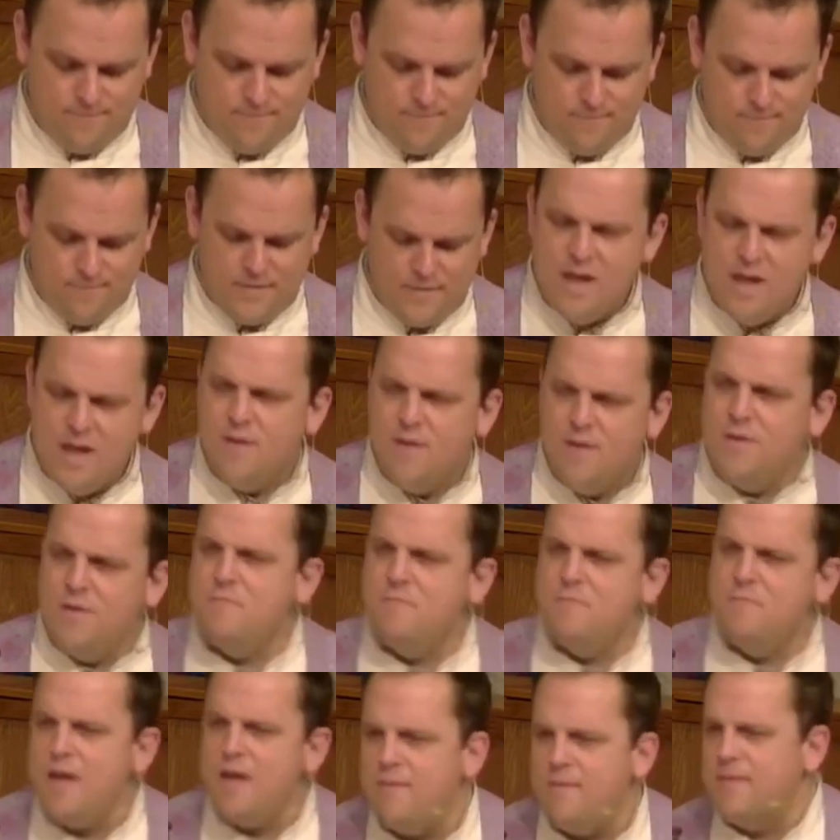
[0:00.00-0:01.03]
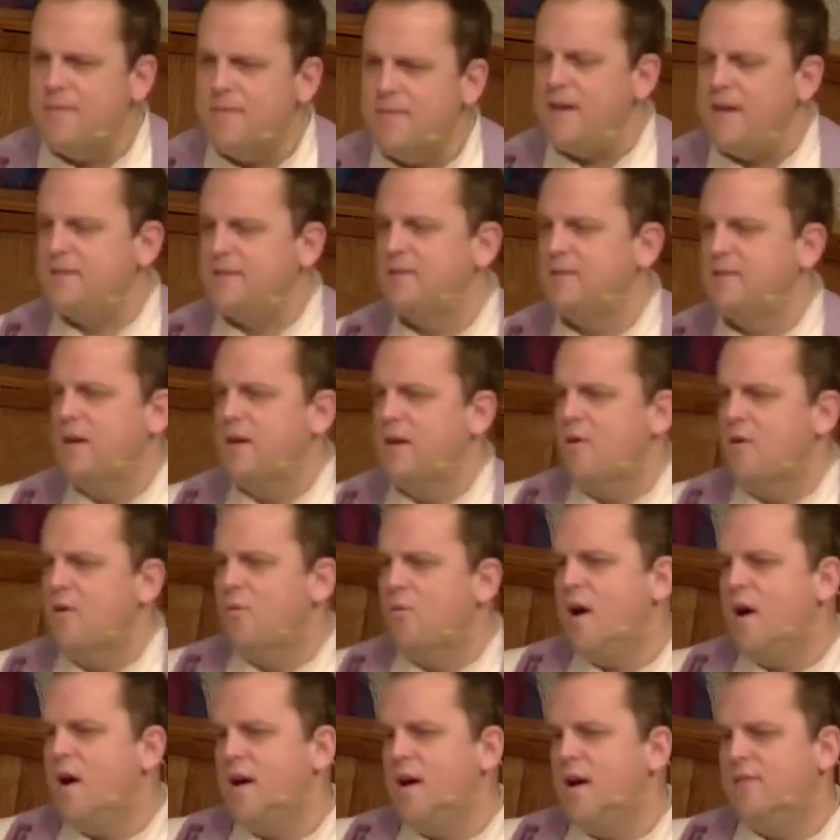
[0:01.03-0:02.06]
I mean, maybe that's
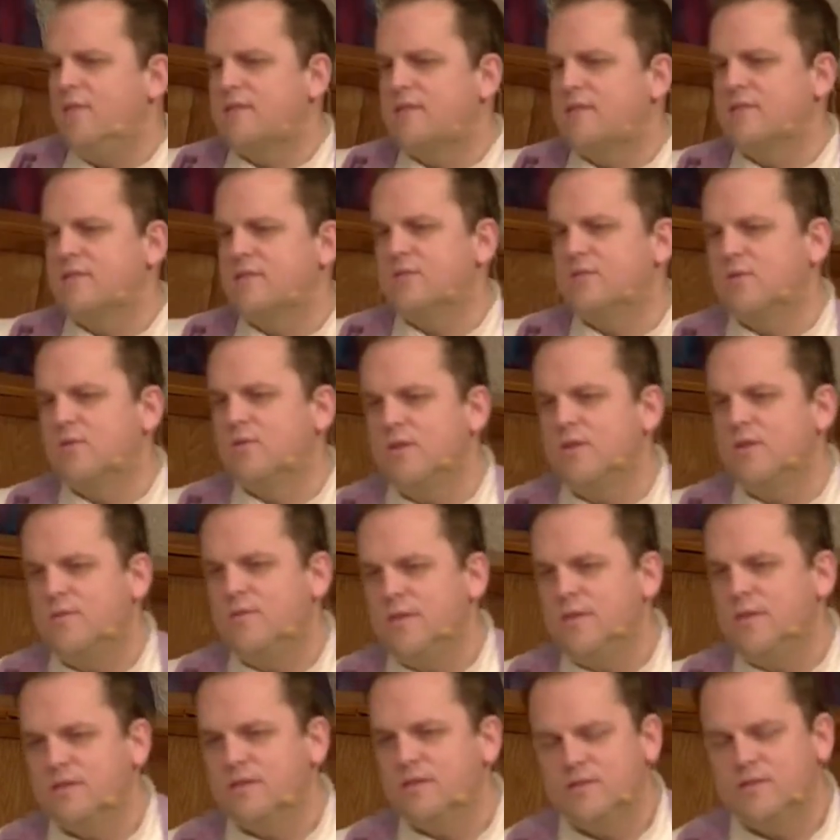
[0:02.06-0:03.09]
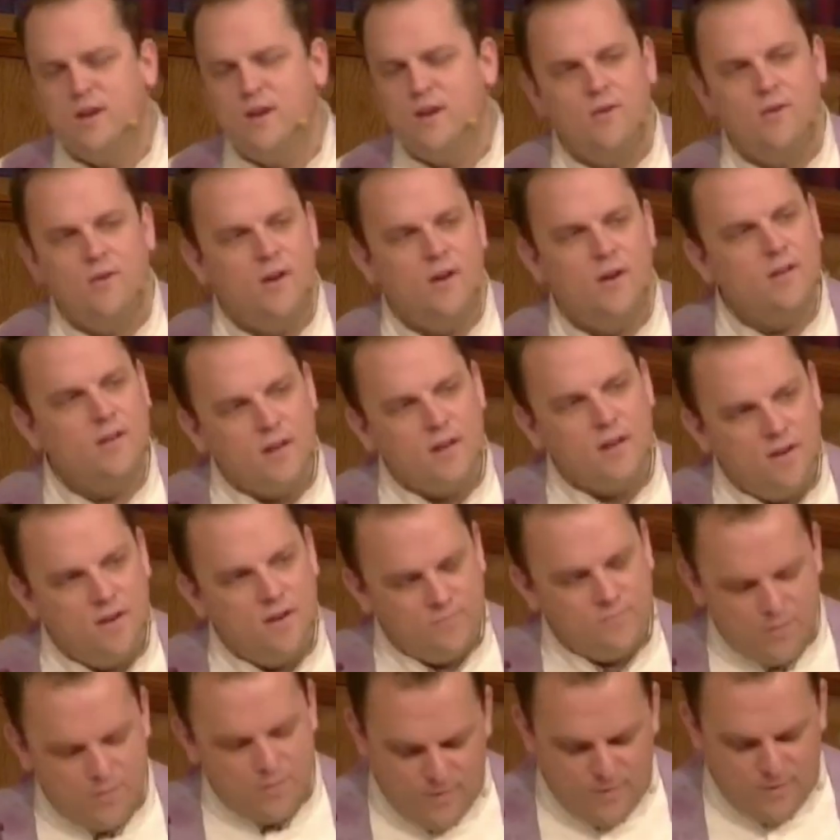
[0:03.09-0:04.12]
why this story feels so
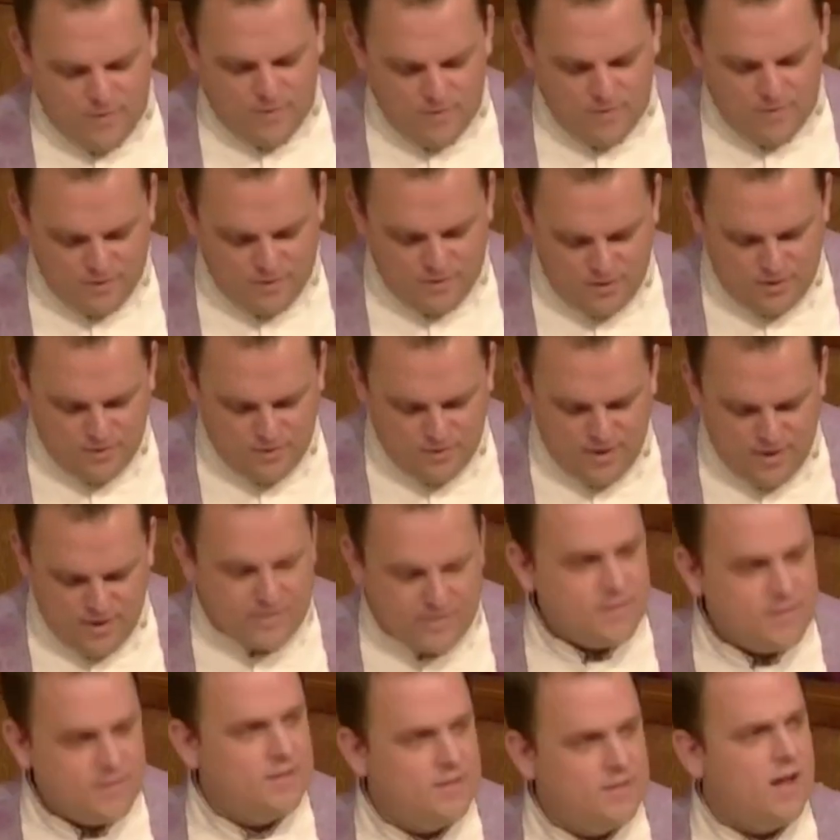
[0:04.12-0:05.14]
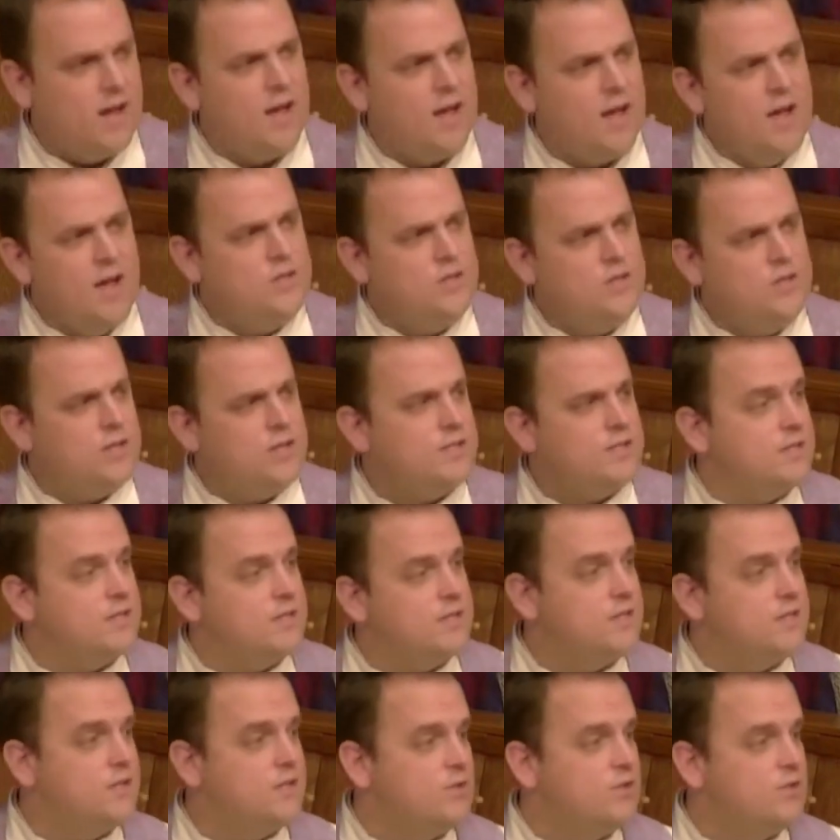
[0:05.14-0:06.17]
uncomfortable to us today, just as
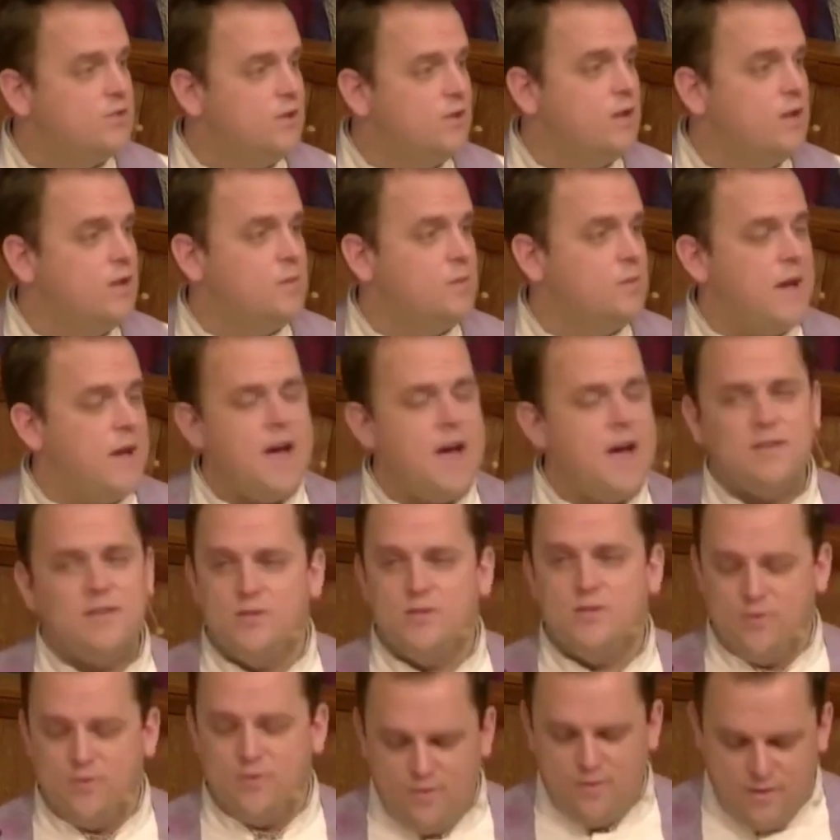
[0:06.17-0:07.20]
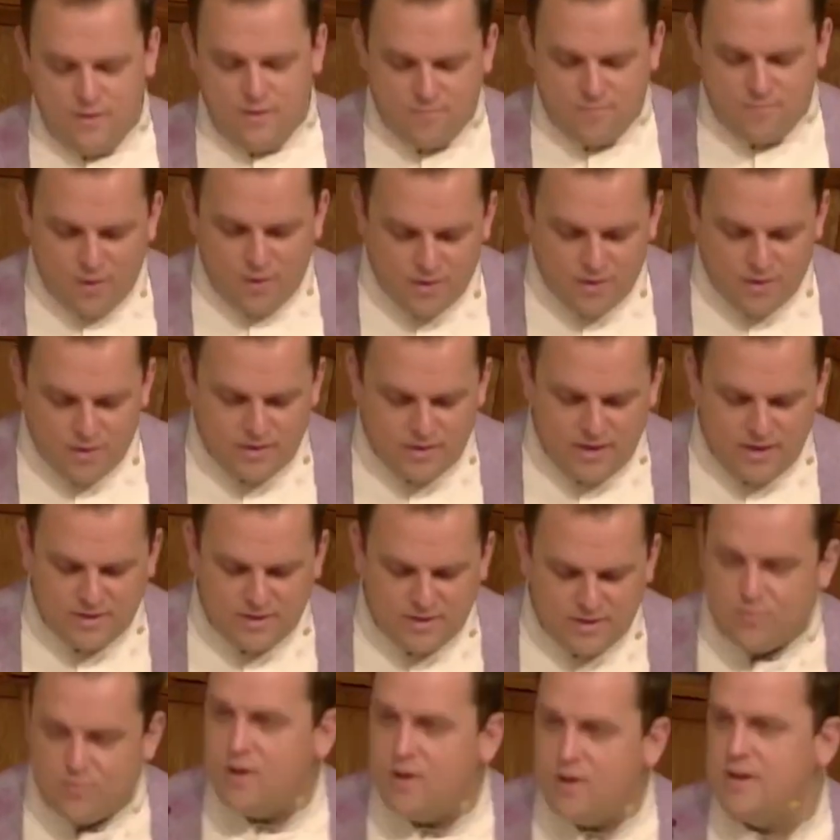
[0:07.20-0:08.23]
the story of the pastor who impersonates
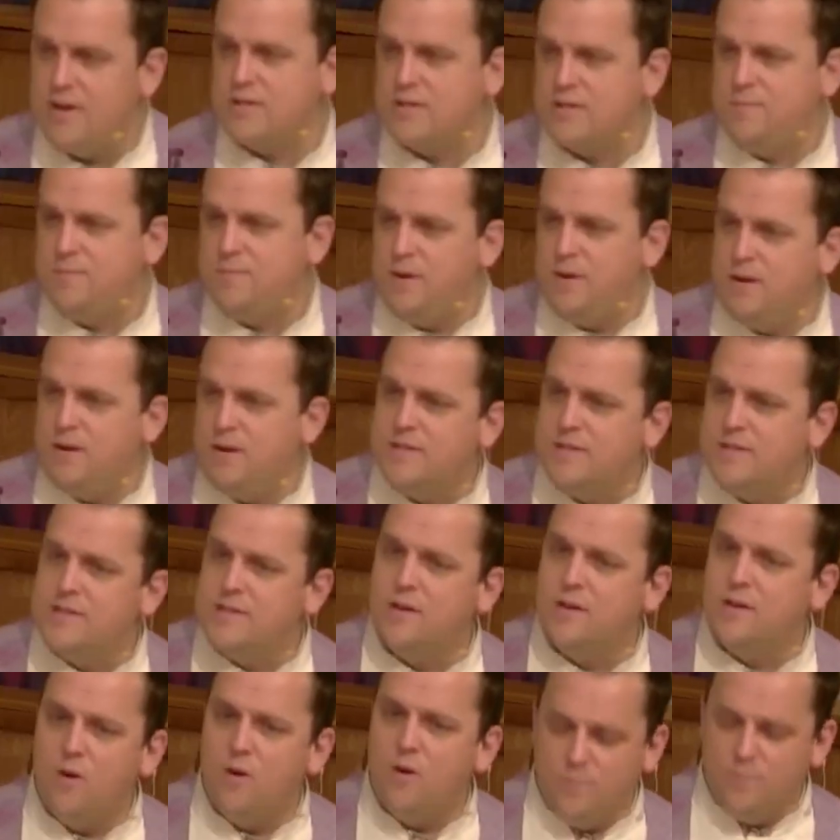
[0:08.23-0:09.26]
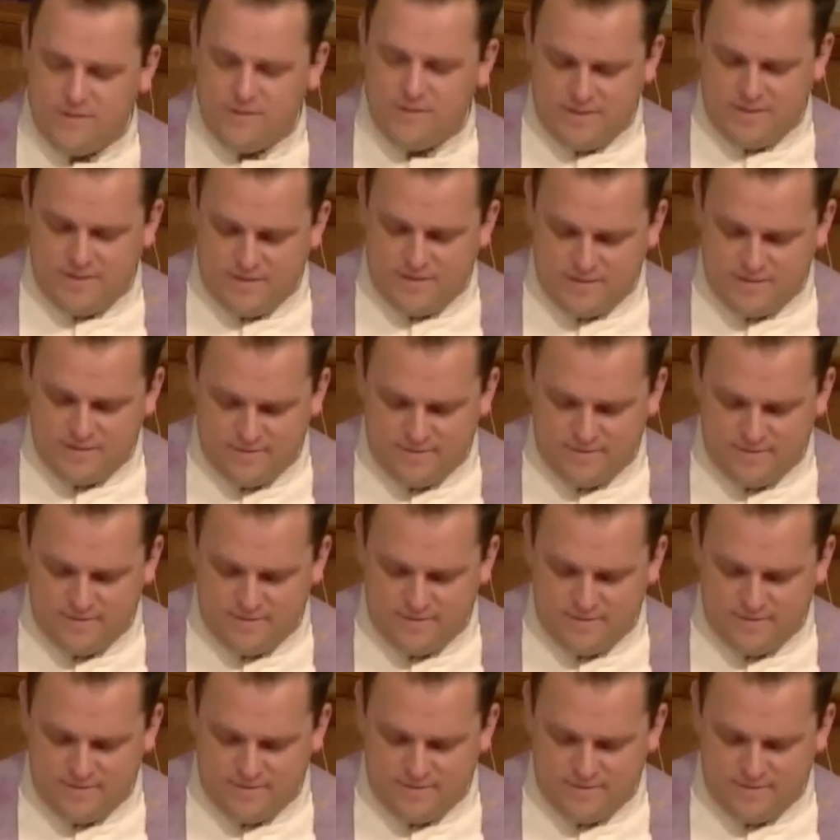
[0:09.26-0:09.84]
one experiencing homelessness.